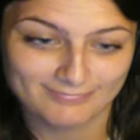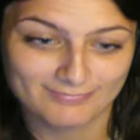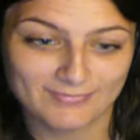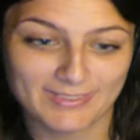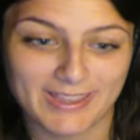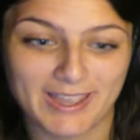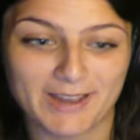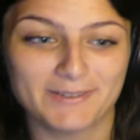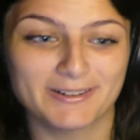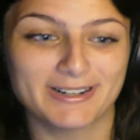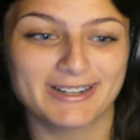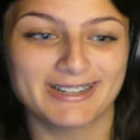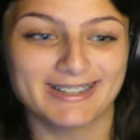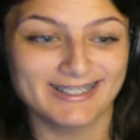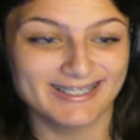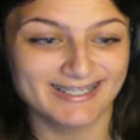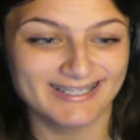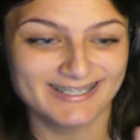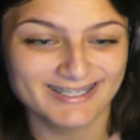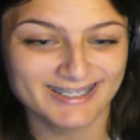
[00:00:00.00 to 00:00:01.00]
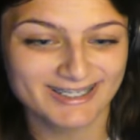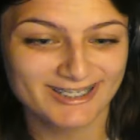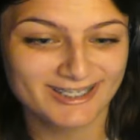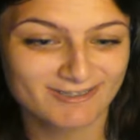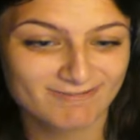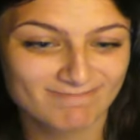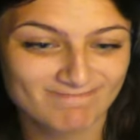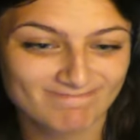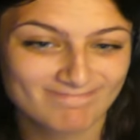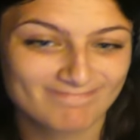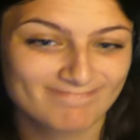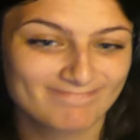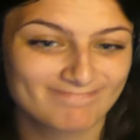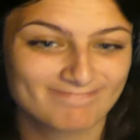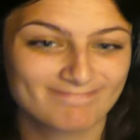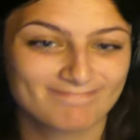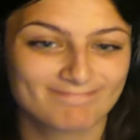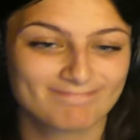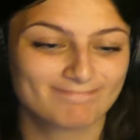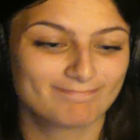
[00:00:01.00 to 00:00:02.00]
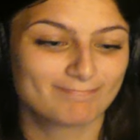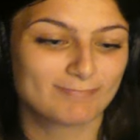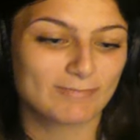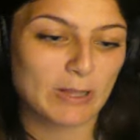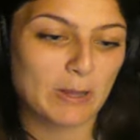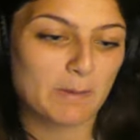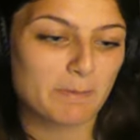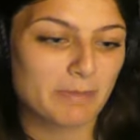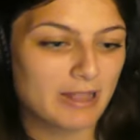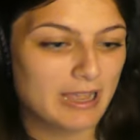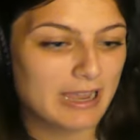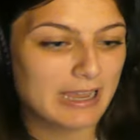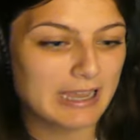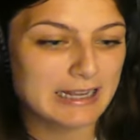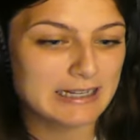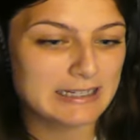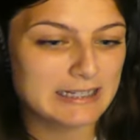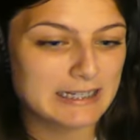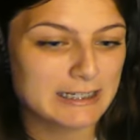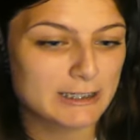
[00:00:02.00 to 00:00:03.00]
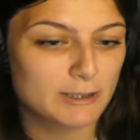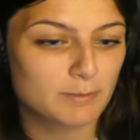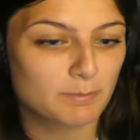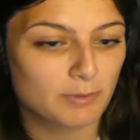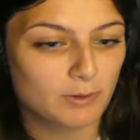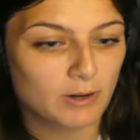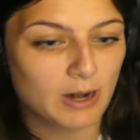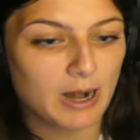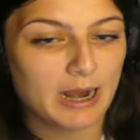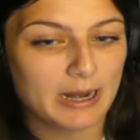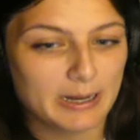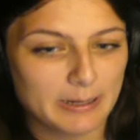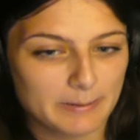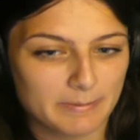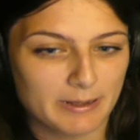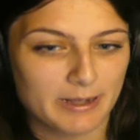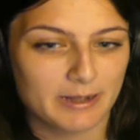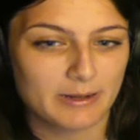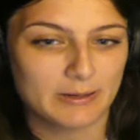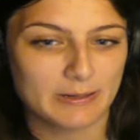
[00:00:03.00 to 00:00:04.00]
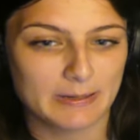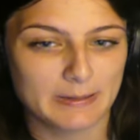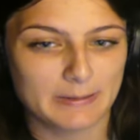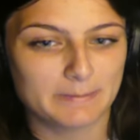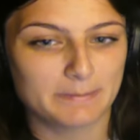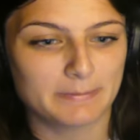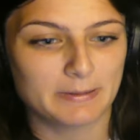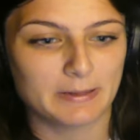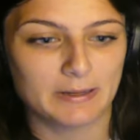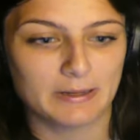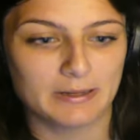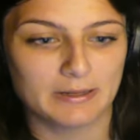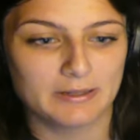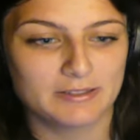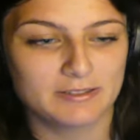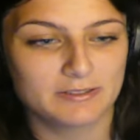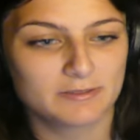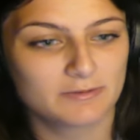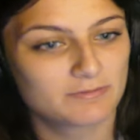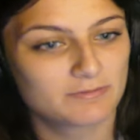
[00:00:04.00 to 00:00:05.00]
There it is. Playing into his pride about it, but...